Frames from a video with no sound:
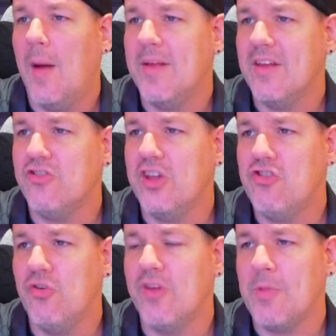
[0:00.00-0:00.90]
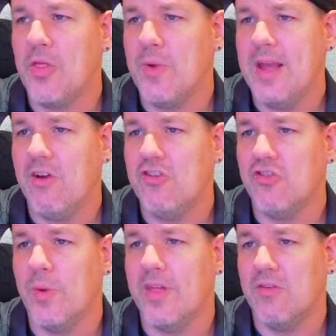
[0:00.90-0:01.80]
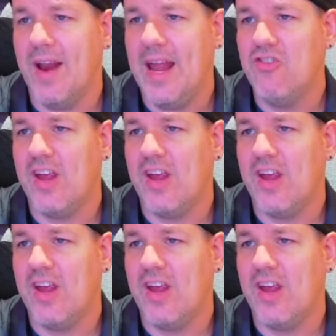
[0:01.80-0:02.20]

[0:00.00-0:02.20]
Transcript: Essentially choose up to 3 creatures within range.